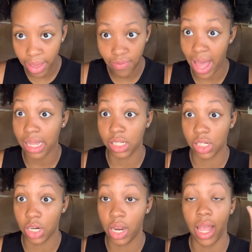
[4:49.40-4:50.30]

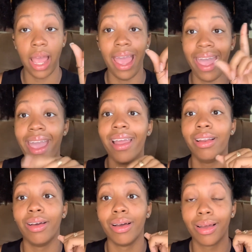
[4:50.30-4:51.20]
faster and
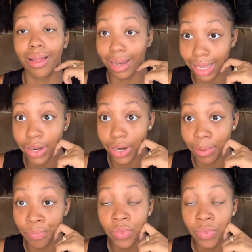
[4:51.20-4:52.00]
cleaner.